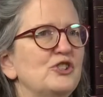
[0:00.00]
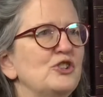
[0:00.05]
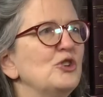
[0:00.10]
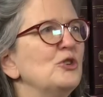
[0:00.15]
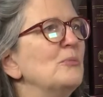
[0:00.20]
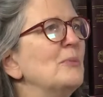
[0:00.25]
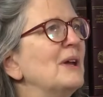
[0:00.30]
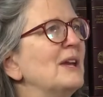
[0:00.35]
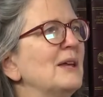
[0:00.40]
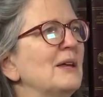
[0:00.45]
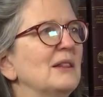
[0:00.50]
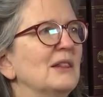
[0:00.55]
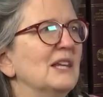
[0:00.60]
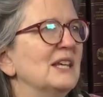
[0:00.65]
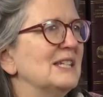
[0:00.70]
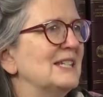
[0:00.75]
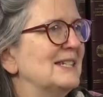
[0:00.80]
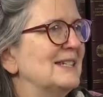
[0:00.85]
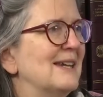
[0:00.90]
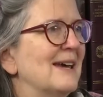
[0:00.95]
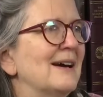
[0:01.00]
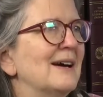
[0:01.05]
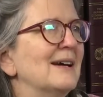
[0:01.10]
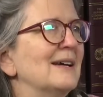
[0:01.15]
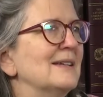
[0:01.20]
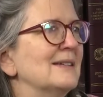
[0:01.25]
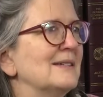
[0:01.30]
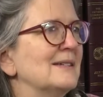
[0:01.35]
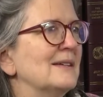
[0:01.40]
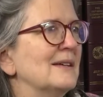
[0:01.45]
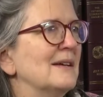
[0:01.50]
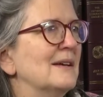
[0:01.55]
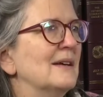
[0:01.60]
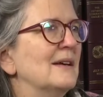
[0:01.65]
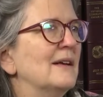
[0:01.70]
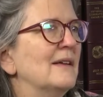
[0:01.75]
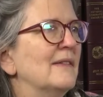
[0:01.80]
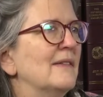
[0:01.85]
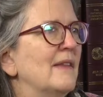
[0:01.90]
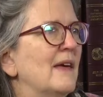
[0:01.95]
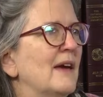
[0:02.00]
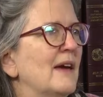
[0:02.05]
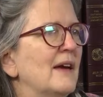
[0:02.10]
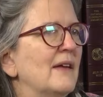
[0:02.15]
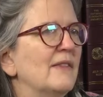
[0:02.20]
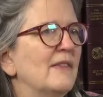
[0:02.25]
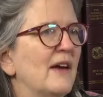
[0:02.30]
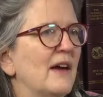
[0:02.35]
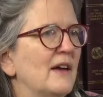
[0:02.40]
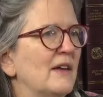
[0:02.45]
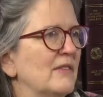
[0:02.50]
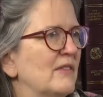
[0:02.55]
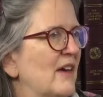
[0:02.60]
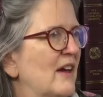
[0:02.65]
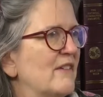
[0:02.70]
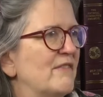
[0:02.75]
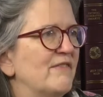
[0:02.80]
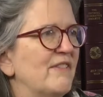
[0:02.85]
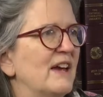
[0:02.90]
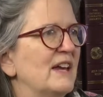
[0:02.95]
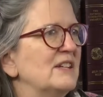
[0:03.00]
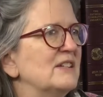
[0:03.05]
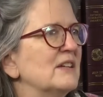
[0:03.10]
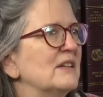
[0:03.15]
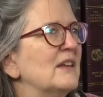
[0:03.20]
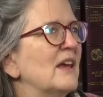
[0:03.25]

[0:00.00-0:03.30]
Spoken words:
too many lit signs, they have fainted.